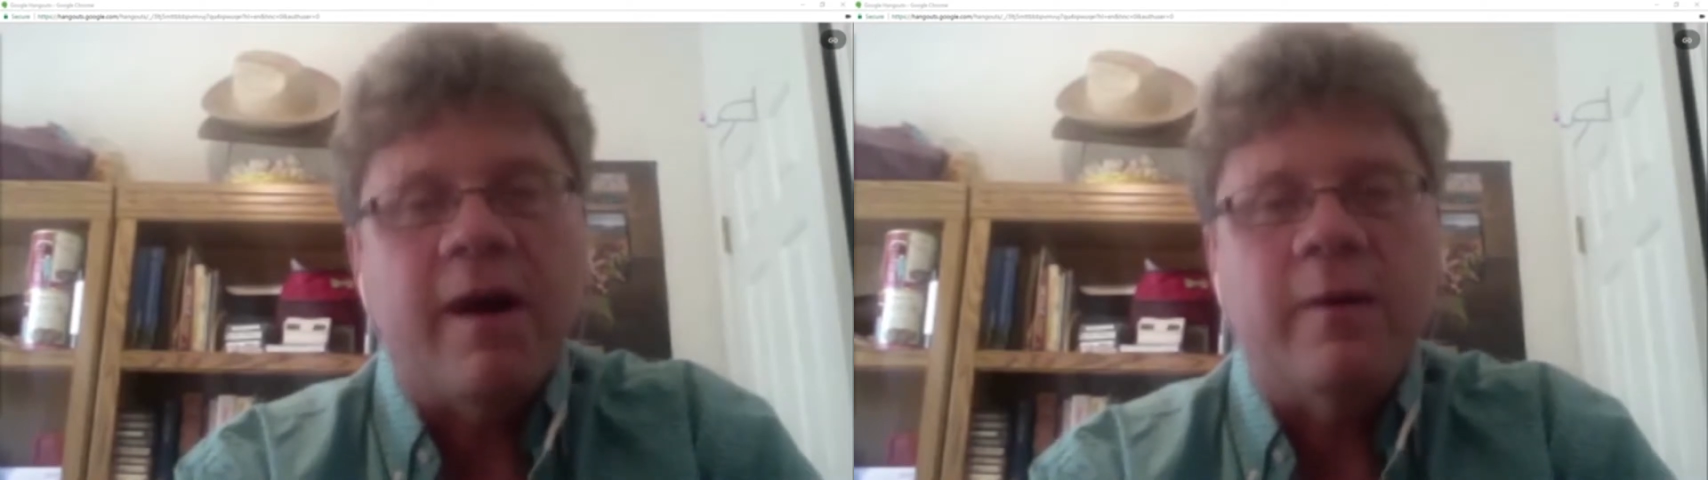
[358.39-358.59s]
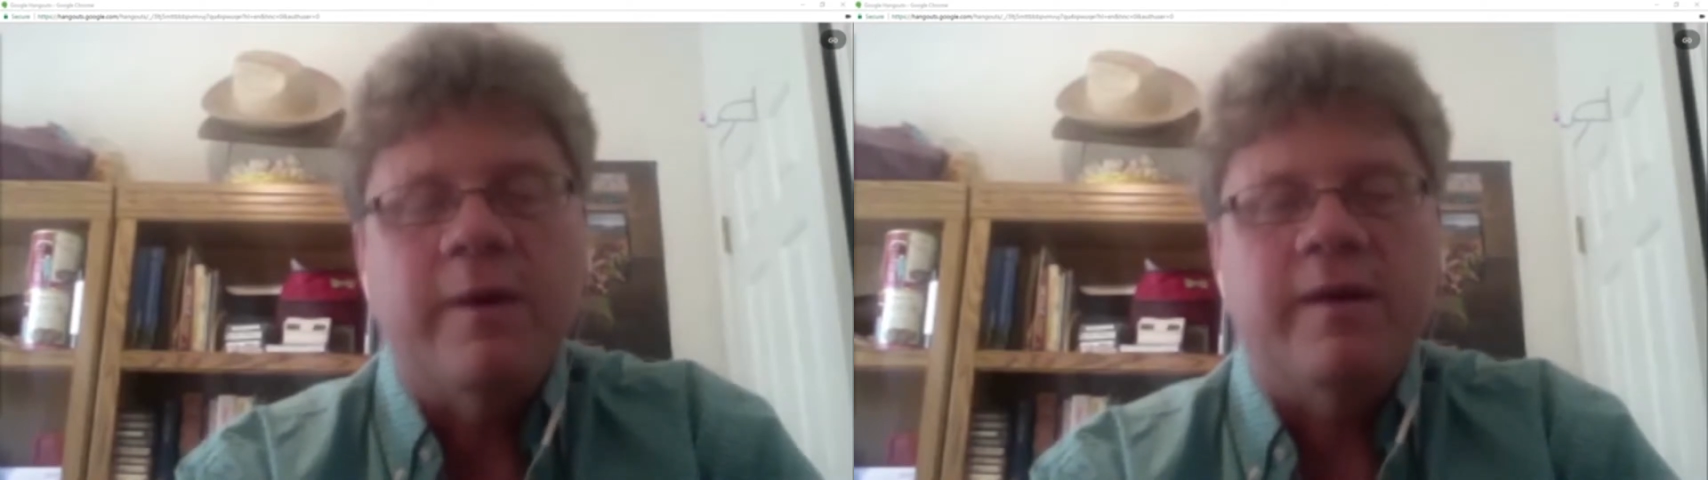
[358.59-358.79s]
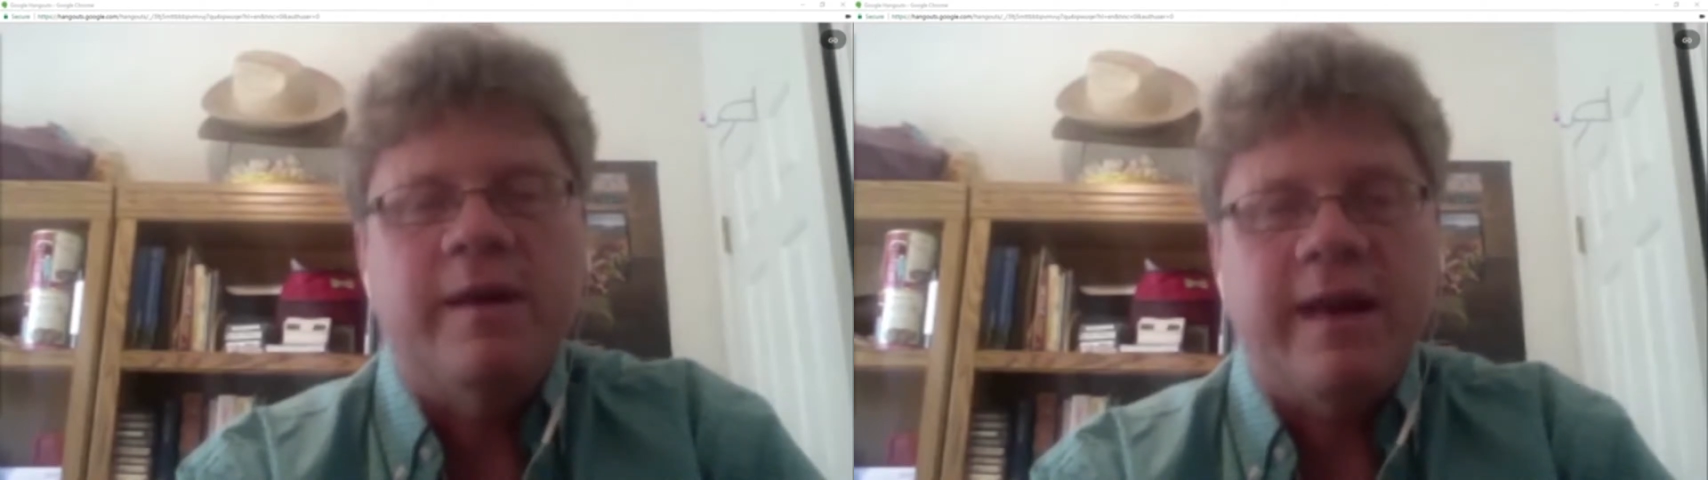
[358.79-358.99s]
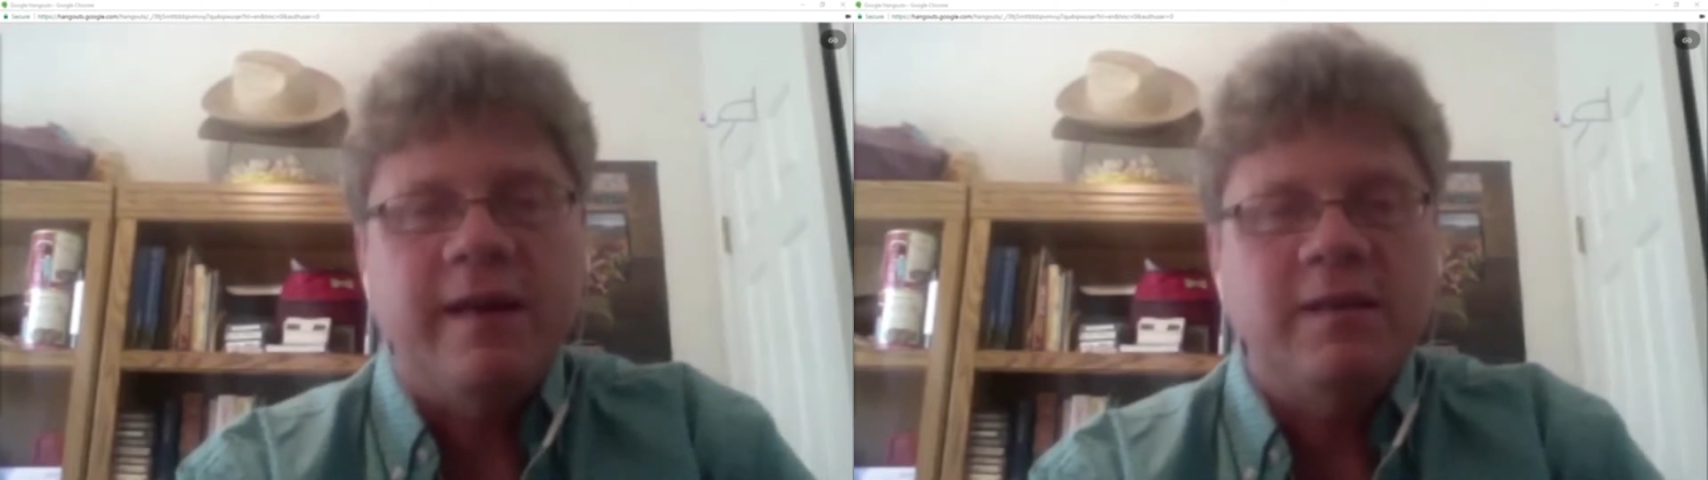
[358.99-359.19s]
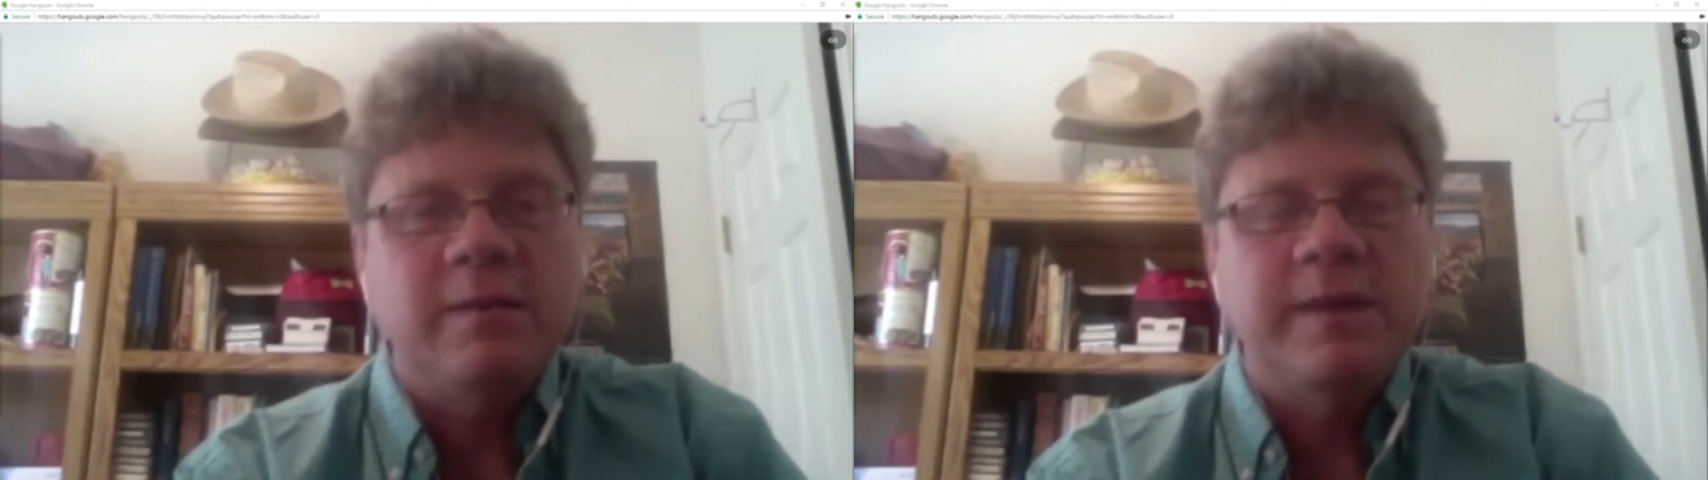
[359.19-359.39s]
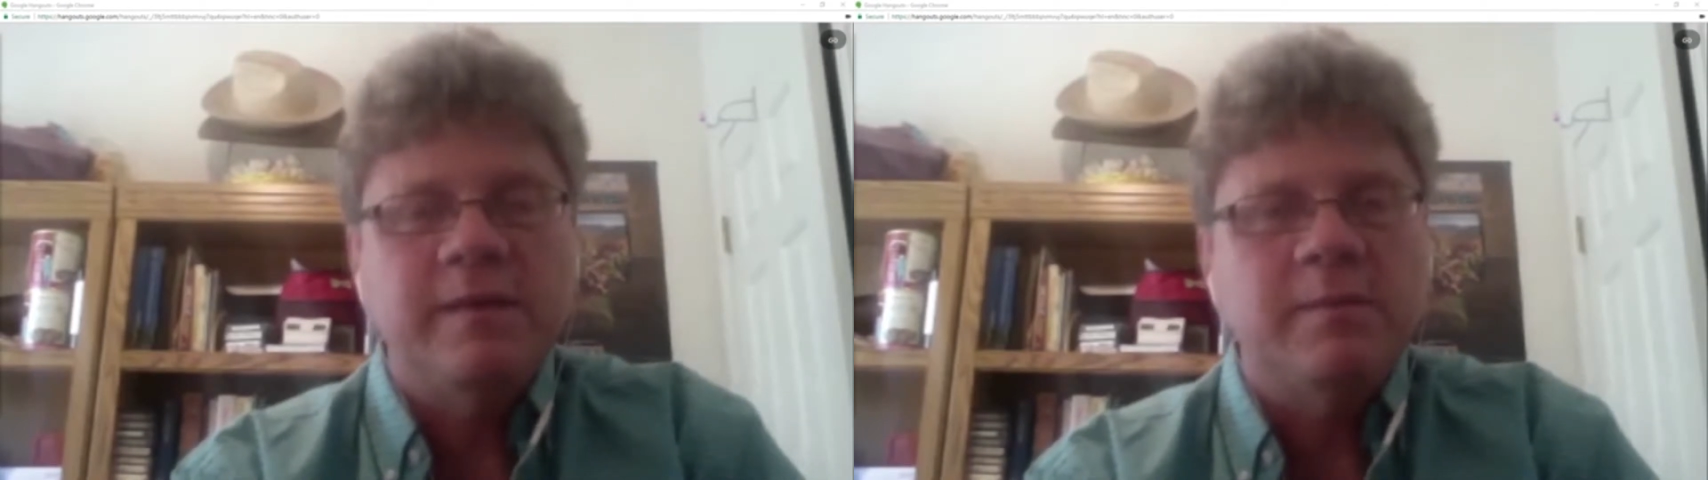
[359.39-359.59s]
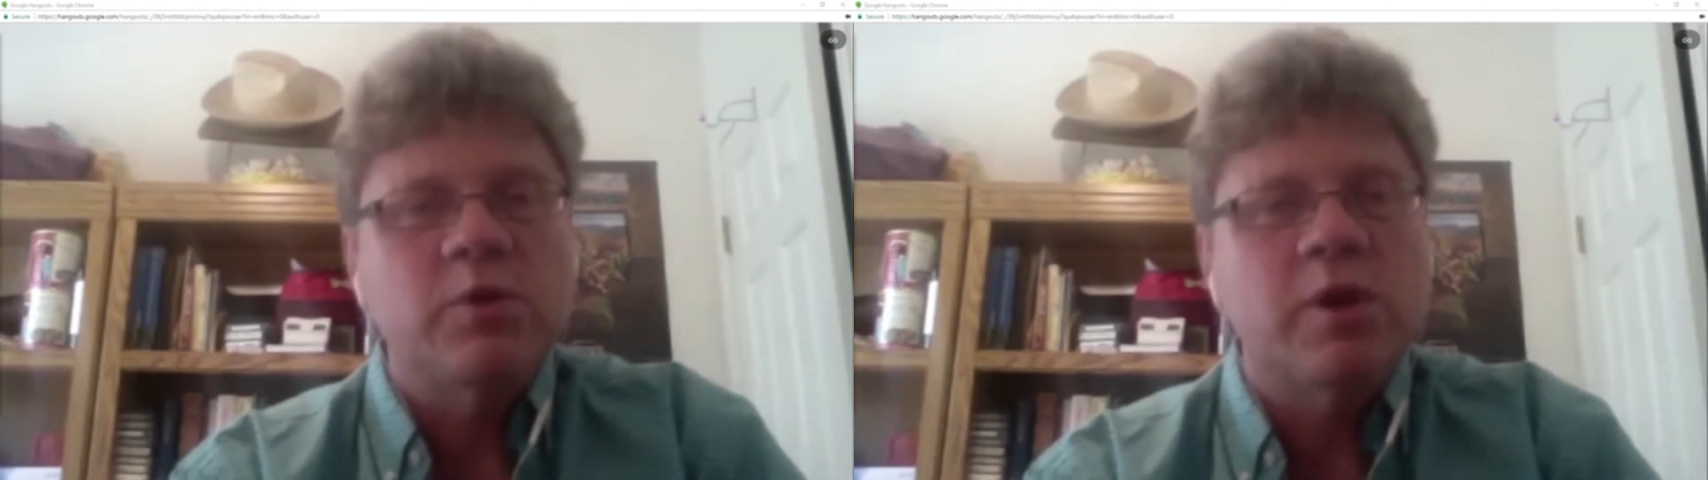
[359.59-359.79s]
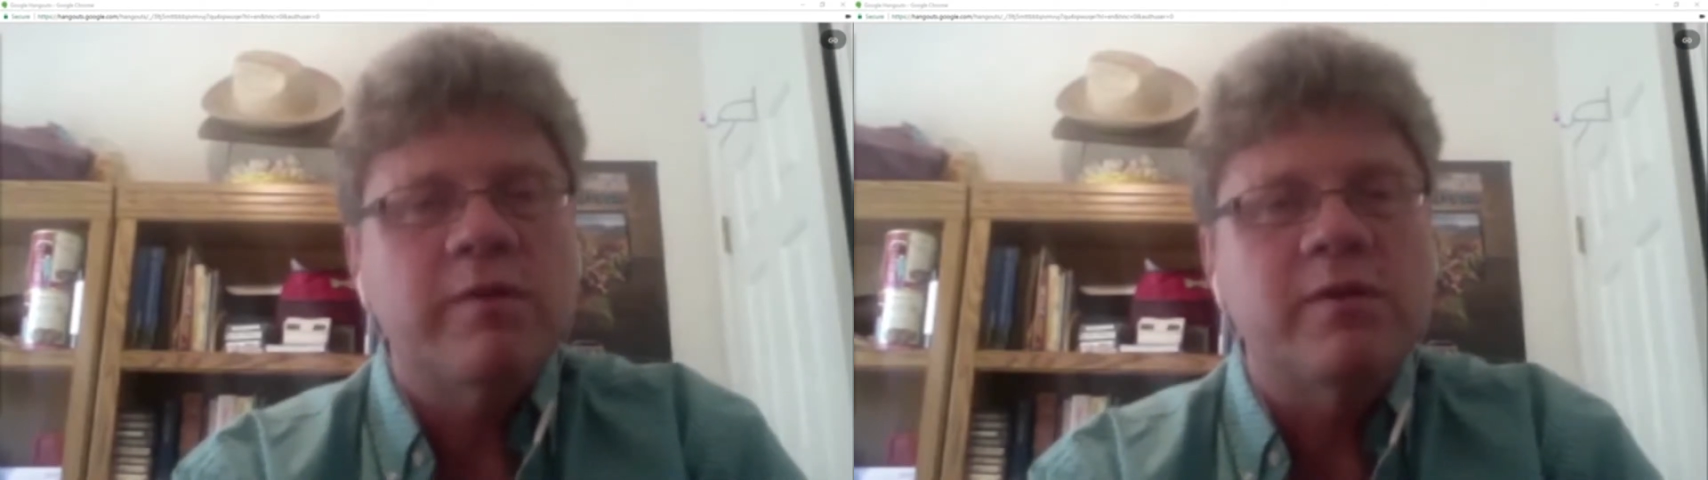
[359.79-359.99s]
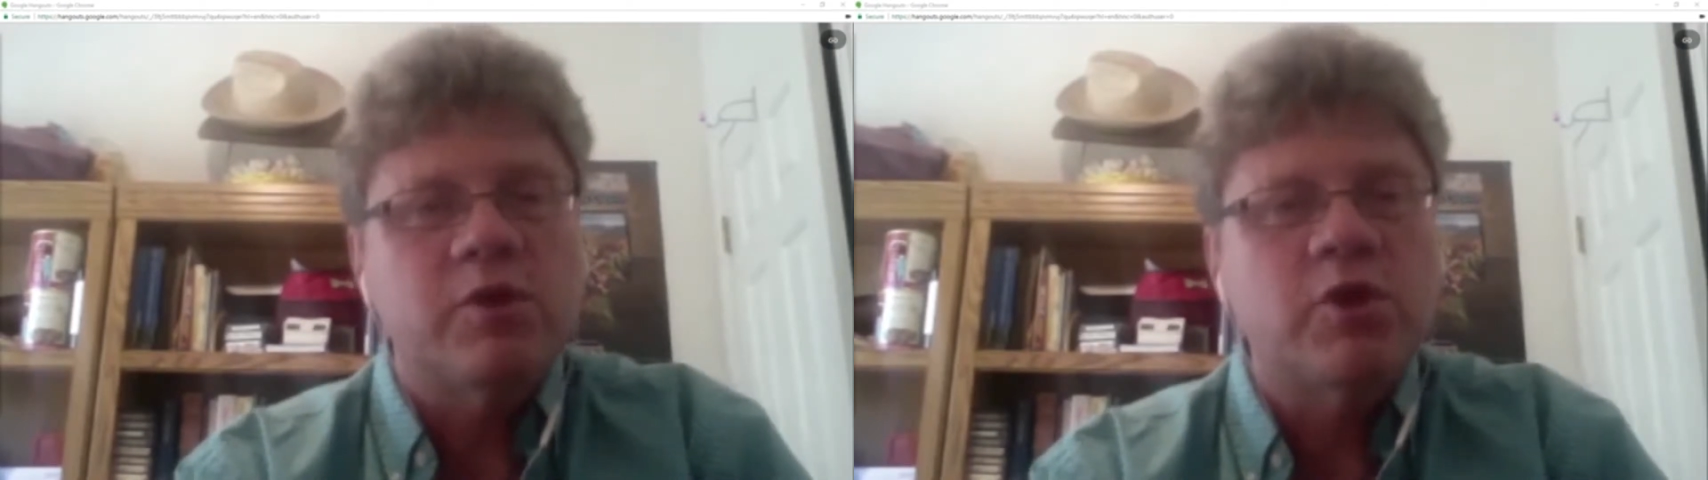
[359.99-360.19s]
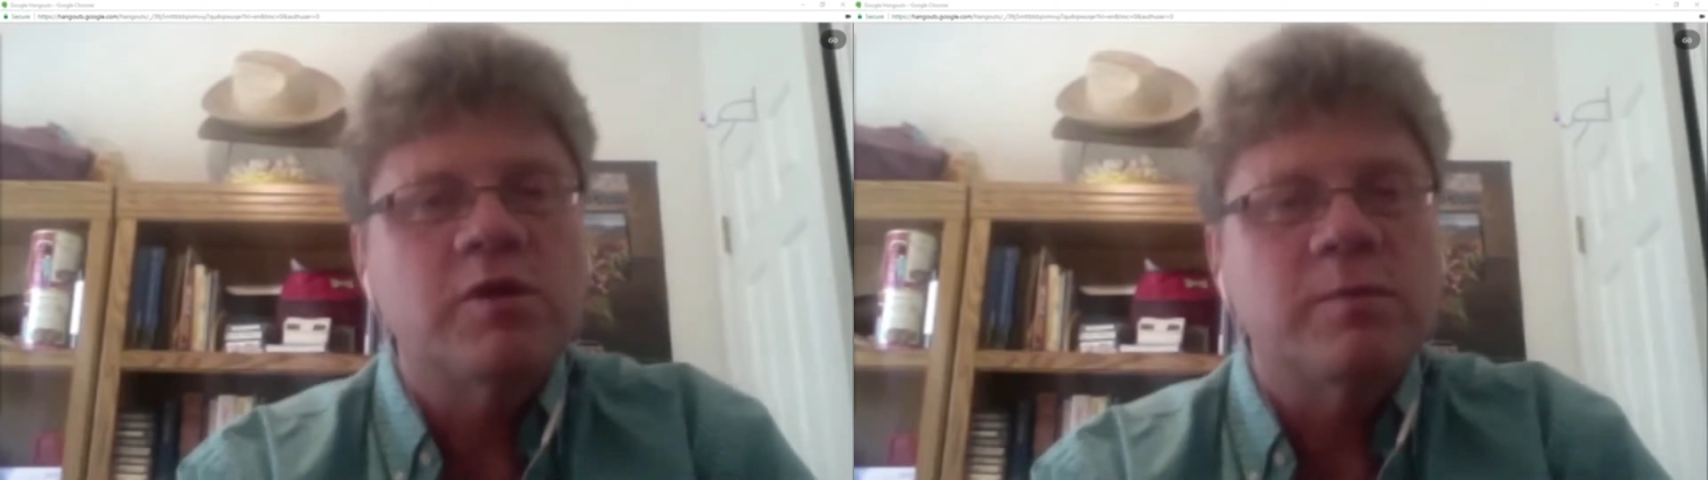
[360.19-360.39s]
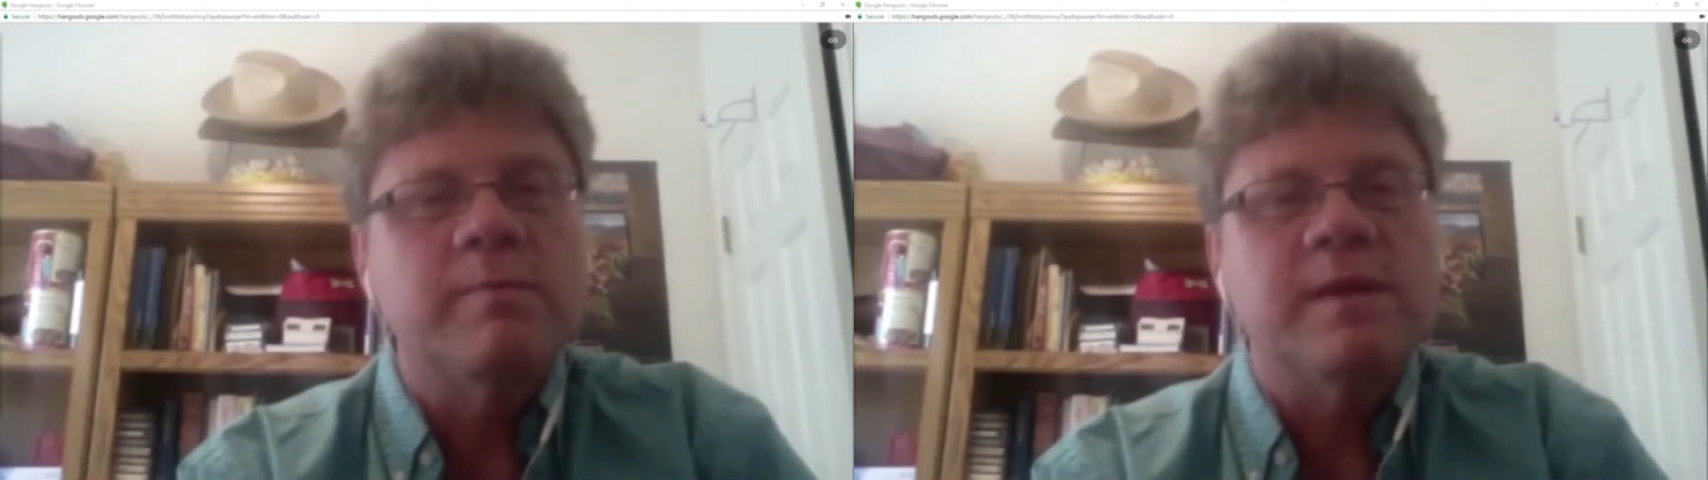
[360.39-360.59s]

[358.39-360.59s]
It has to be some sort of a tourism business.